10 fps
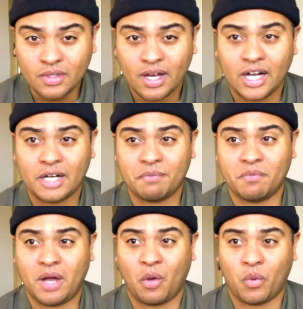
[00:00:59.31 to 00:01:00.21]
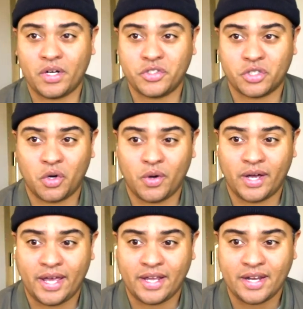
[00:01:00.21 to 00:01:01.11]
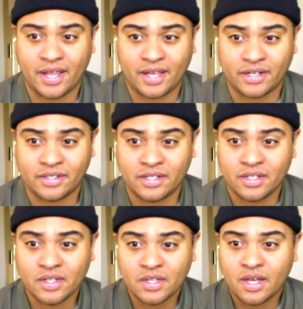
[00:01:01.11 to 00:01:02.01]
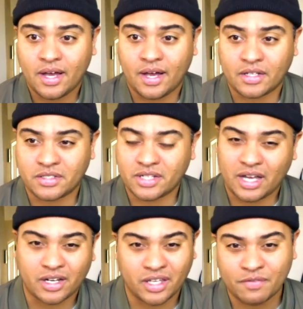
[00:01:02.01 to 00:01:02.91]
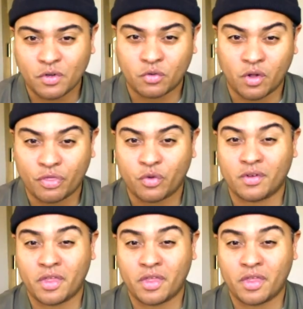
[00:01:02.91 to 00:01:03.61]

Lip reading: I wanted to go ahead and just kind of give you a run through of the